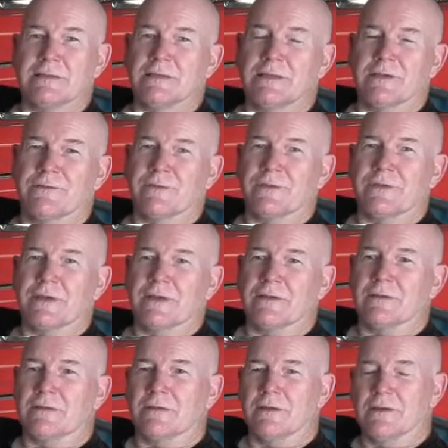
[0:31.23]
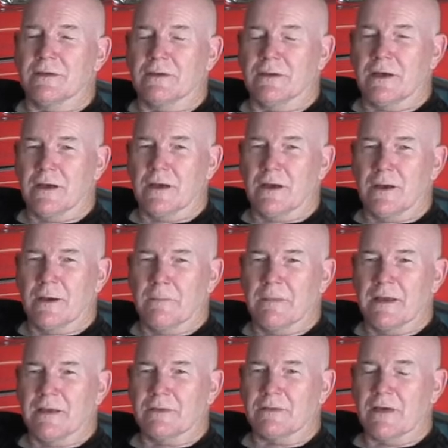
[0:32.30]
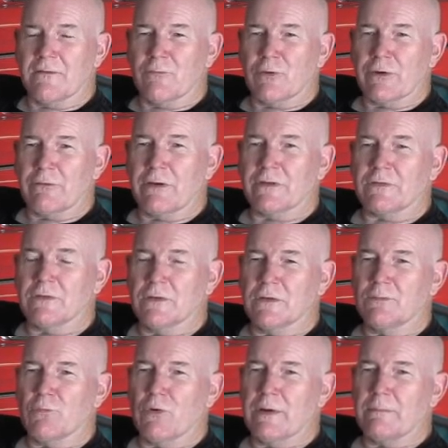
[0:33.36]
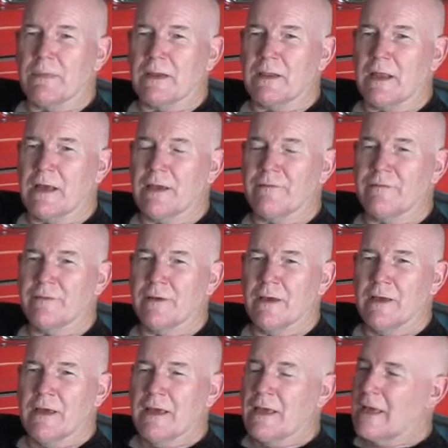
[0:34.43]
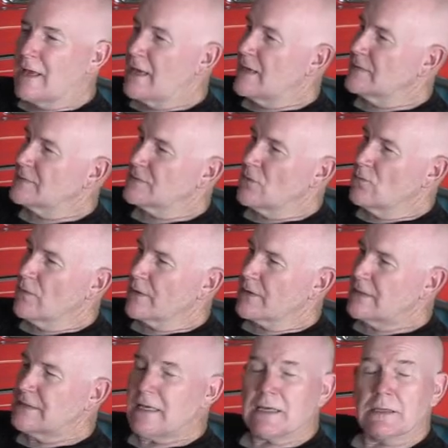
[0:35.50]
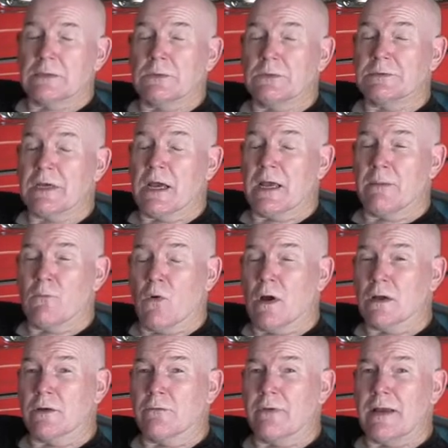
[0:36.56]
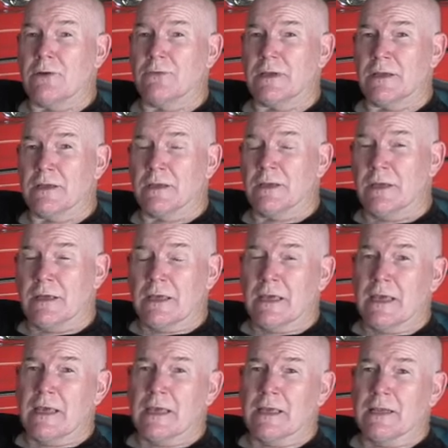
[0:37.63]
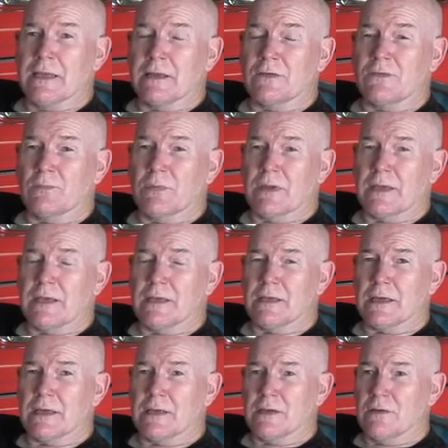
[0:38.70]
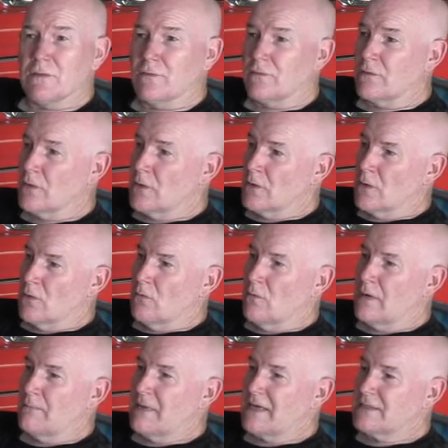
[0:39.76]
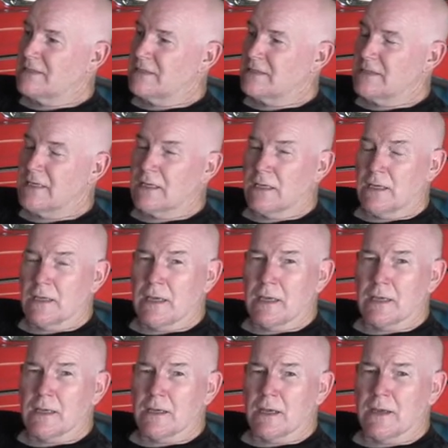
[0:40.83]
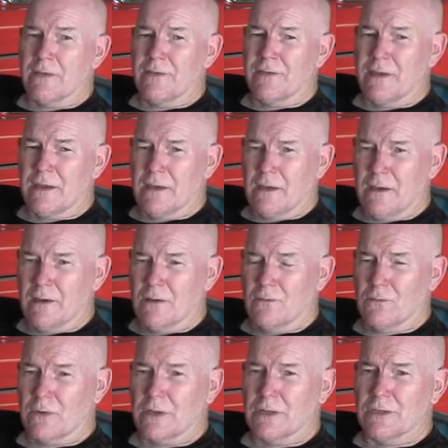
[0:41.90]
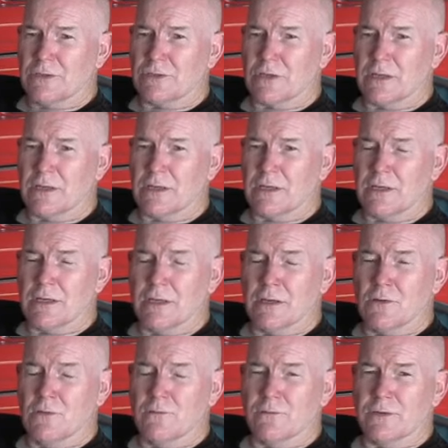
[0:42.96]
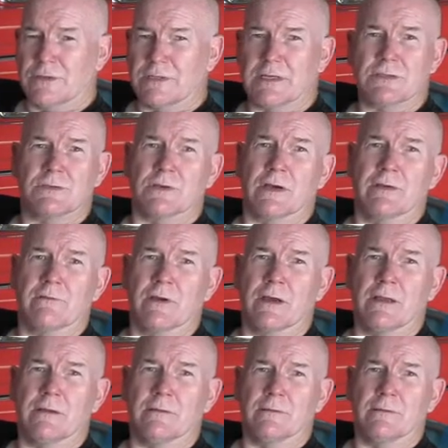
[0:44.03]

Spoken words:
of different things as I progressed to this point in my life. And so we're going to take a little time, walk around it, and explain kind of what makes it tick. And I think we're going to try going for a test drive, right?